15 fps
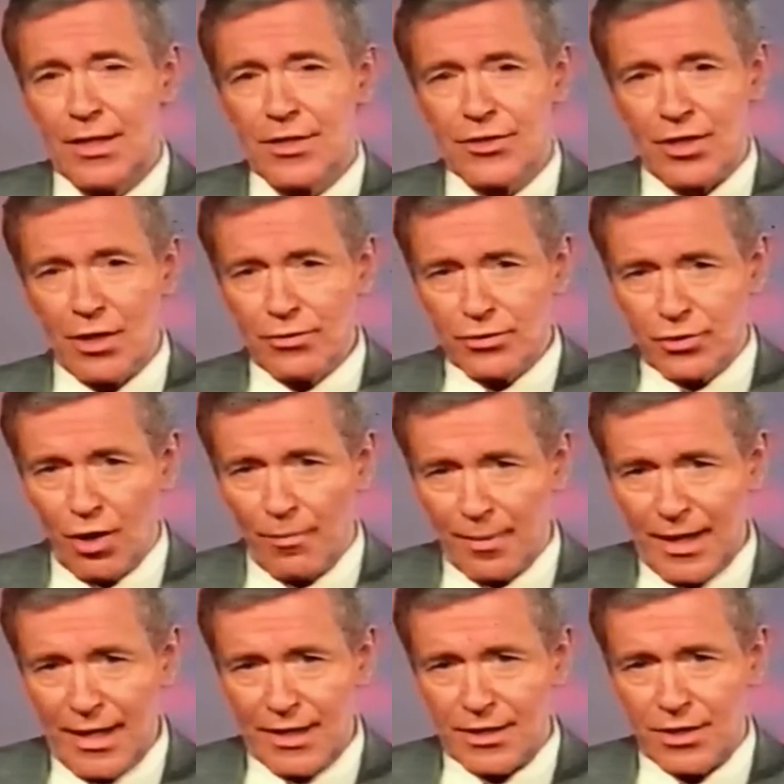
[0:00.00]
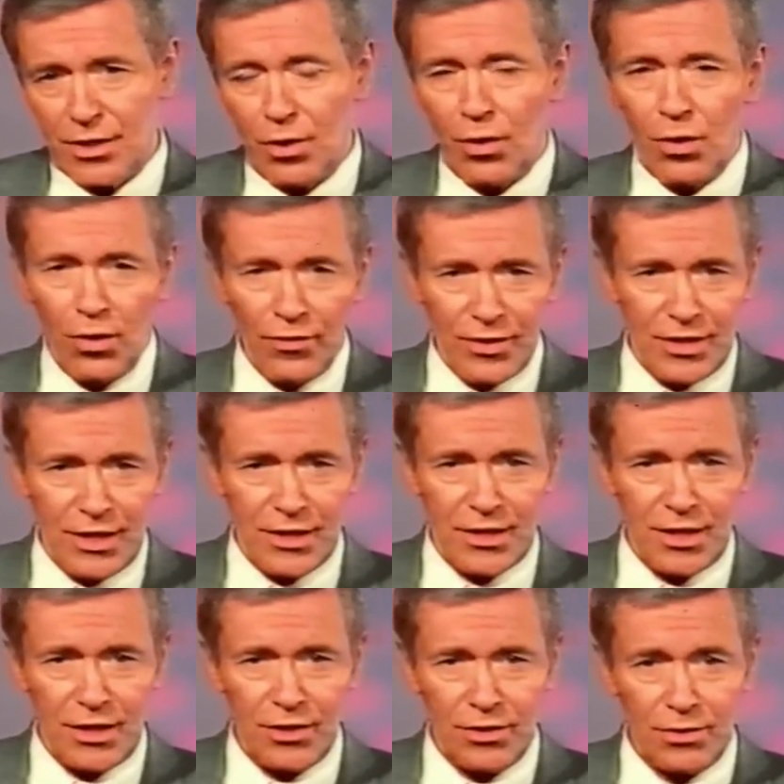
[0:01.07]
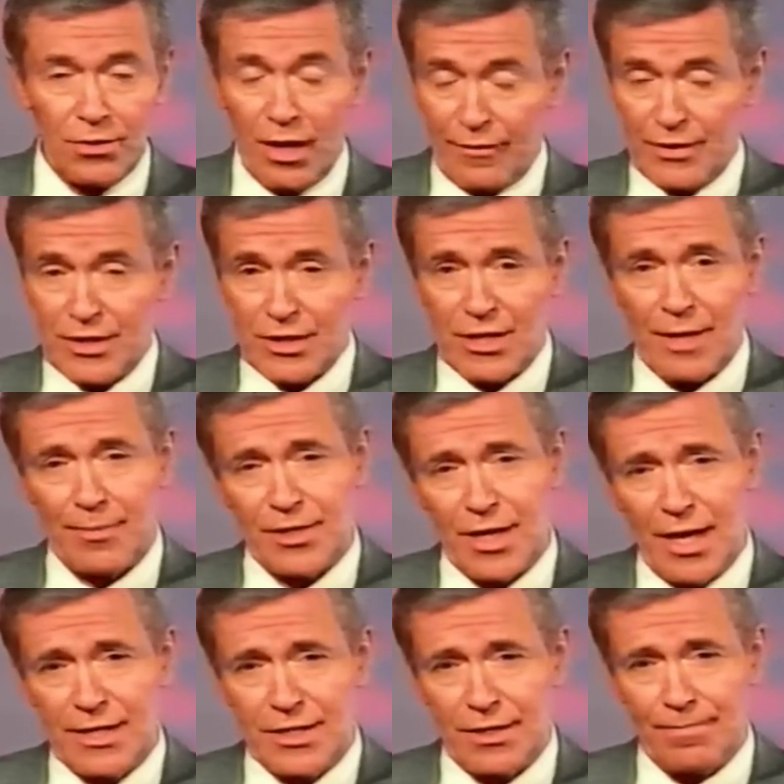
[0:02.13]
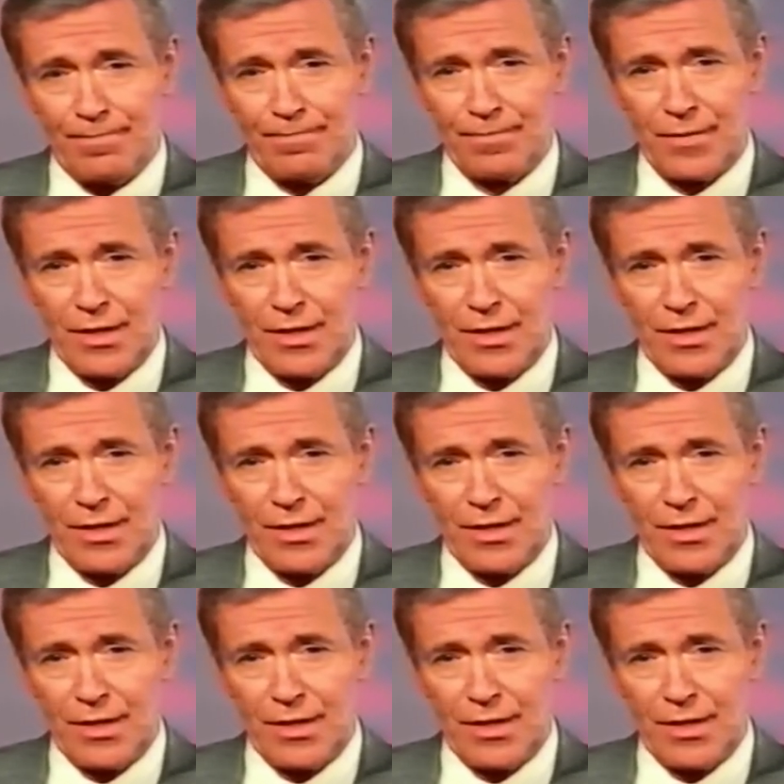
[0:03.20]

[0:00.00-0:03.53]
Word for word: Don't drop it or the DCU if it's a separate item.